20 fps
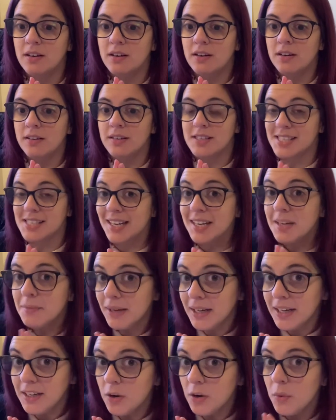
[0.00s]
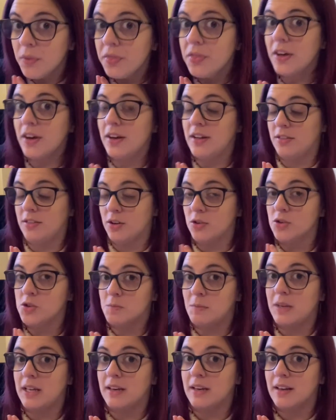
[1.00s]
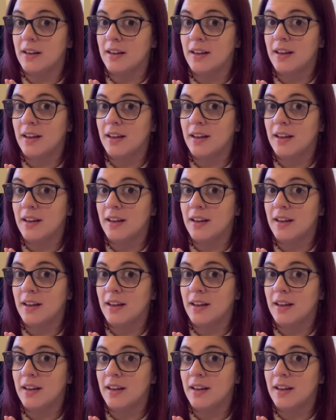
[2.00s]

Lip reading: Does anybody know what those mean?